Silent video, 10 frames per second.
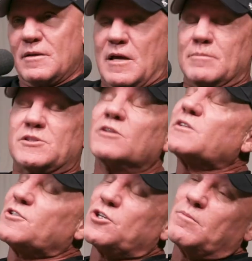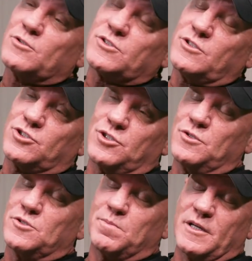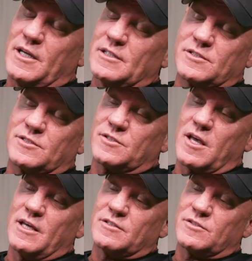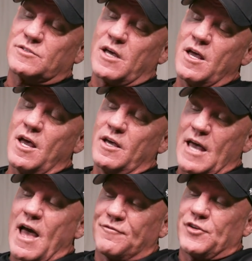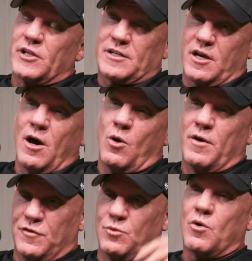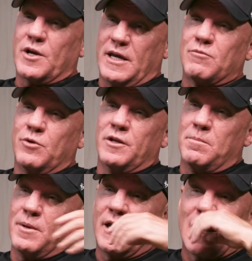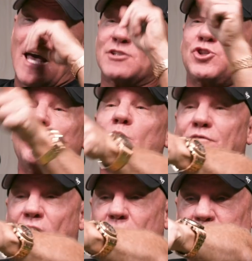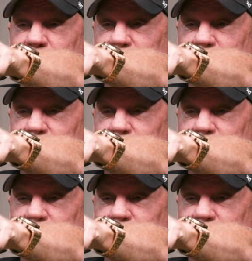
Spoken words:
I'm still touching most of the shoes, but it's you have to let go if you want to get really big, as you will find.